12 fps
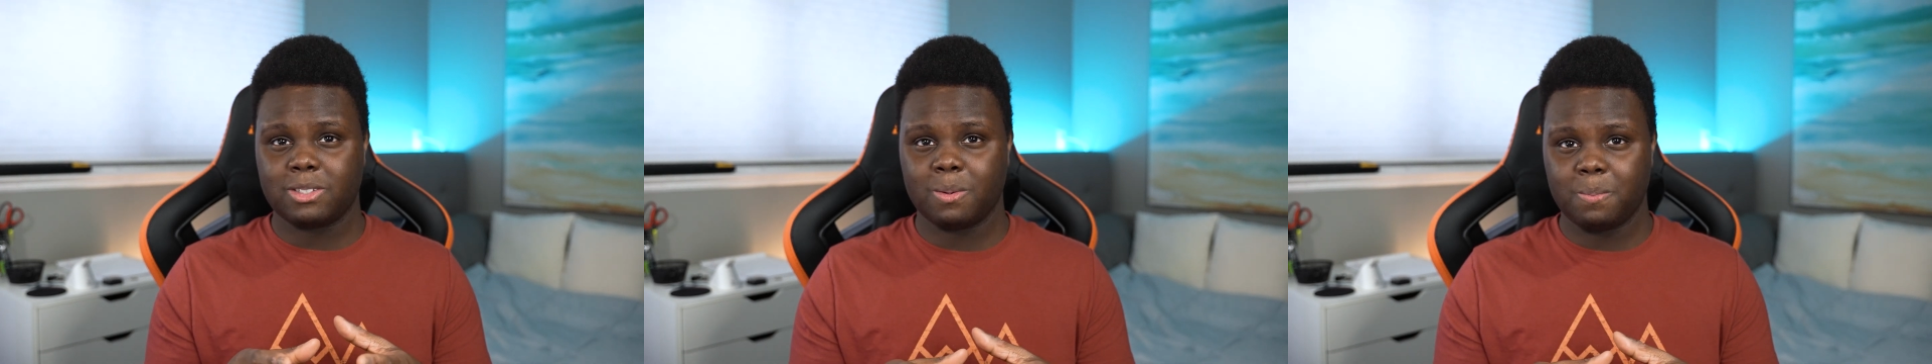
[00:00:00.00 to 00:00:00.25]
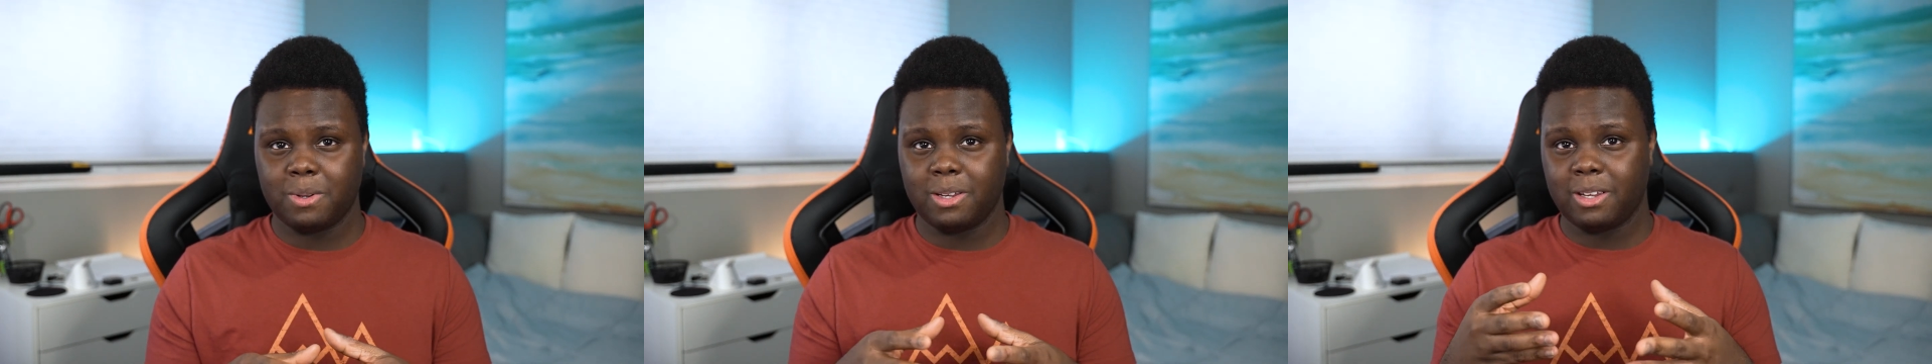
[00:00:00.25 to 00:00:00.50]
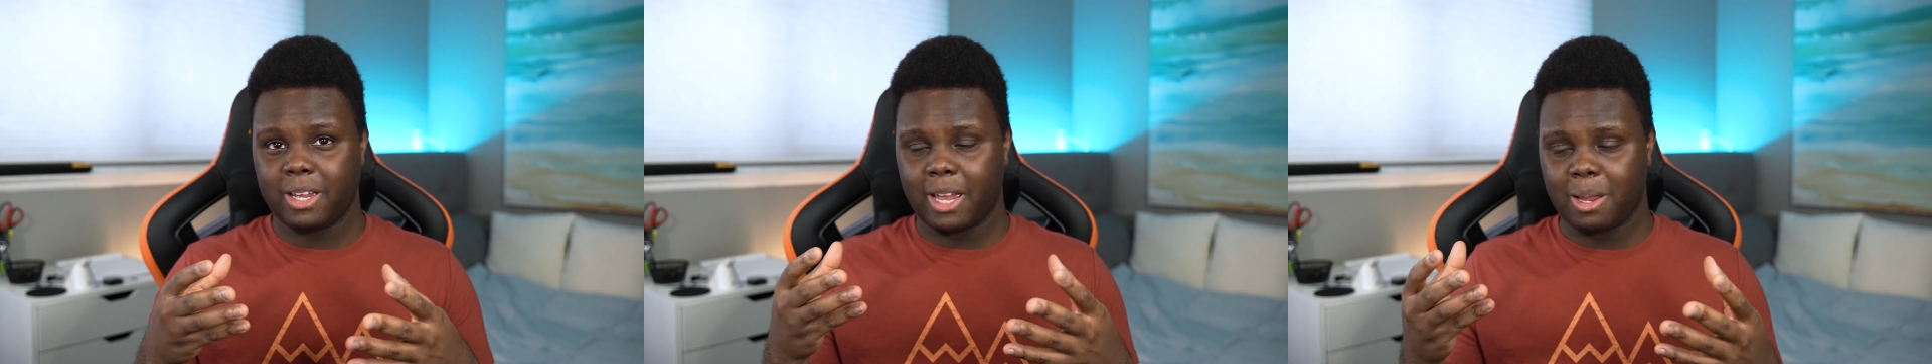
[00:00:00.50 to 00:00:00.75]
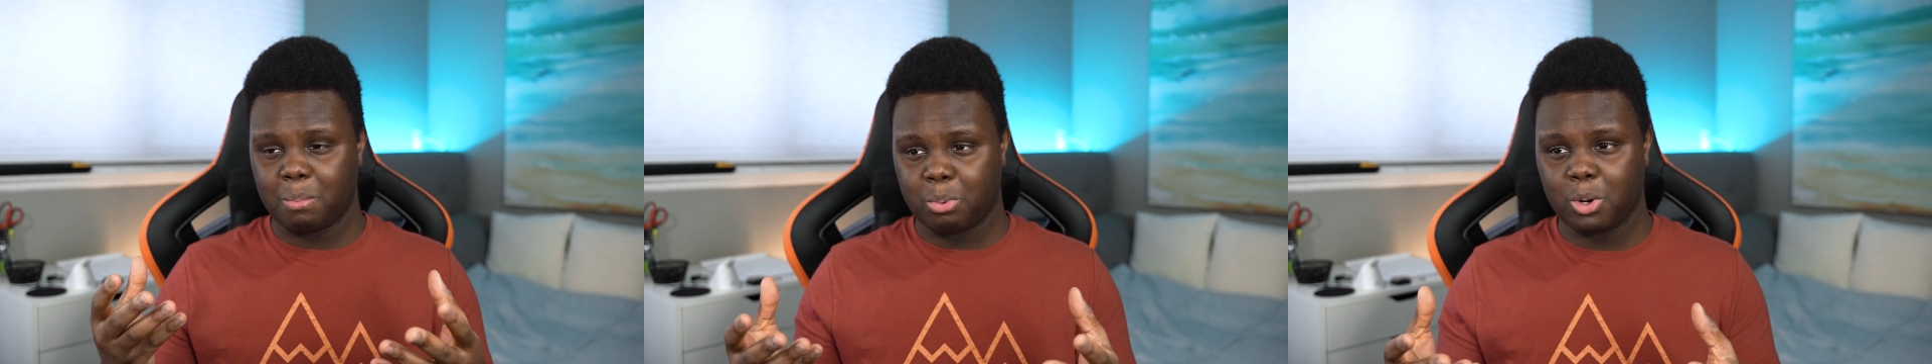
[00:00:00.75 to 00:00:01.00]
to be
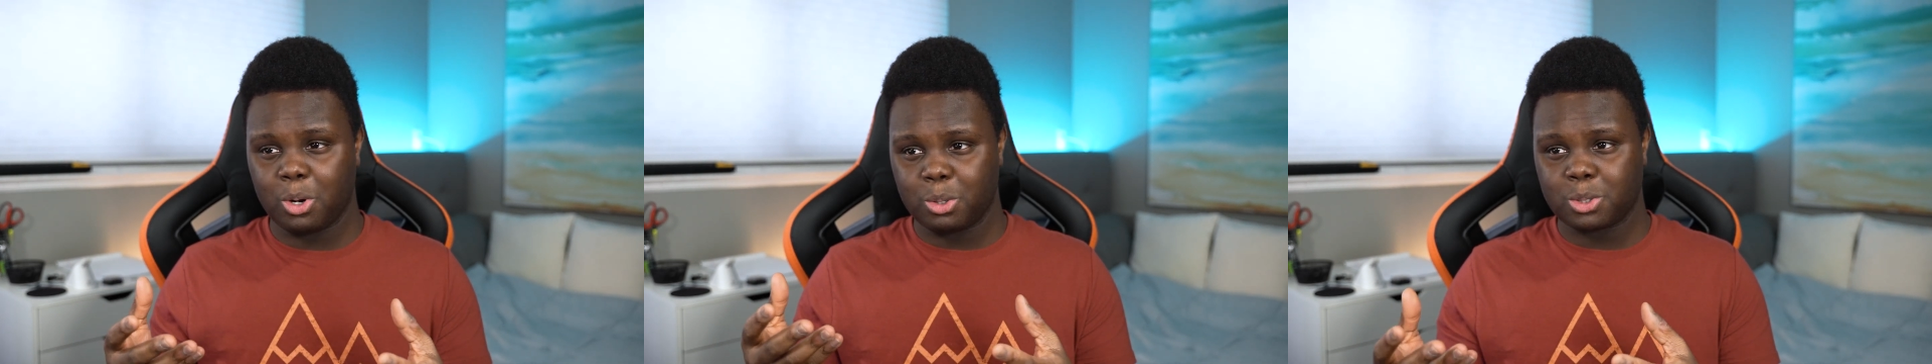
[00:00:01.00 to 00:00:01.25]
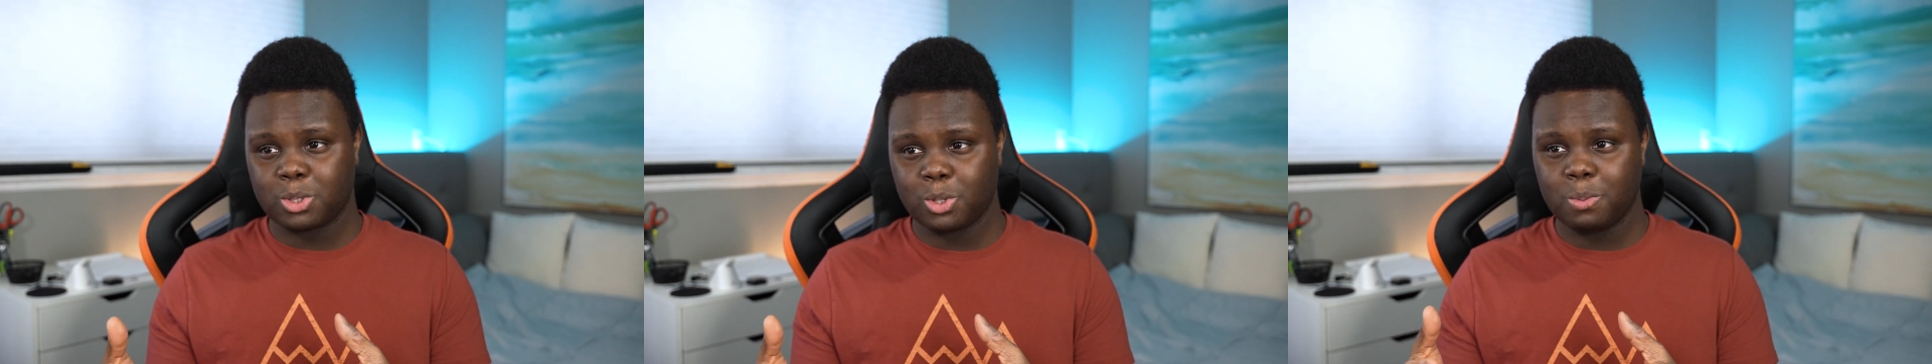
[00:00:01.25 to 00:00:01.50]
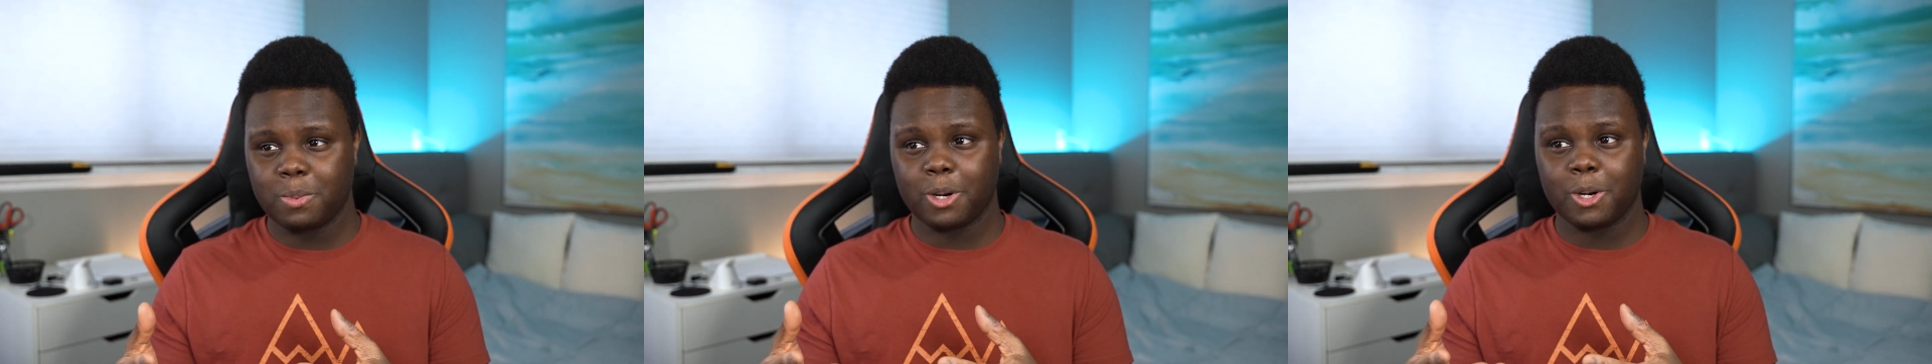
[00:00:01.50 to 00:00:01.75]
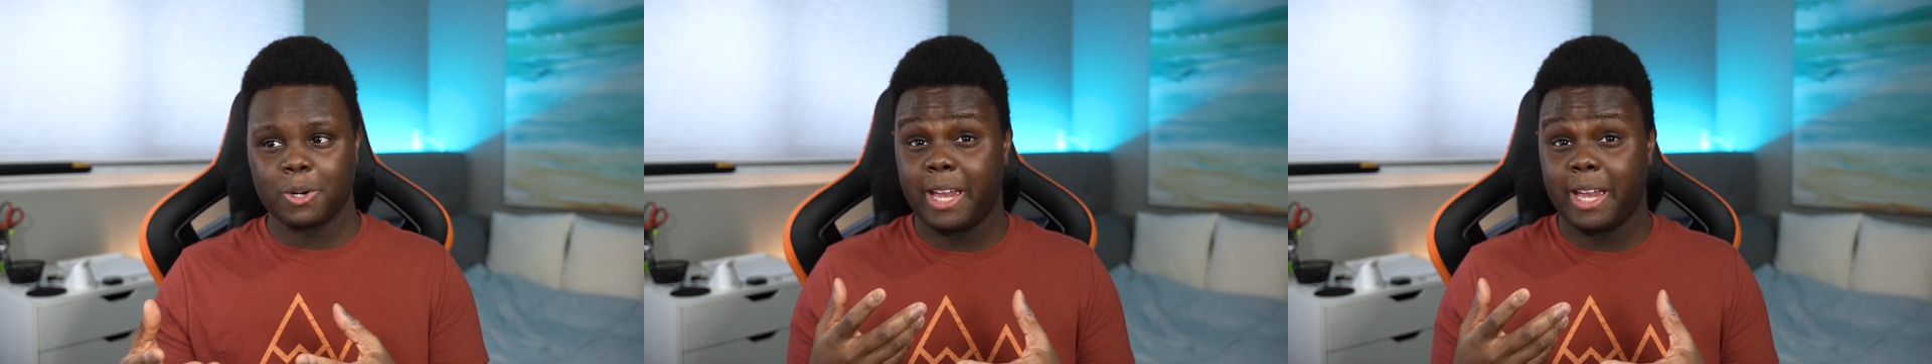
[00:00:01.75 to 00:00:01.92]
a prosumer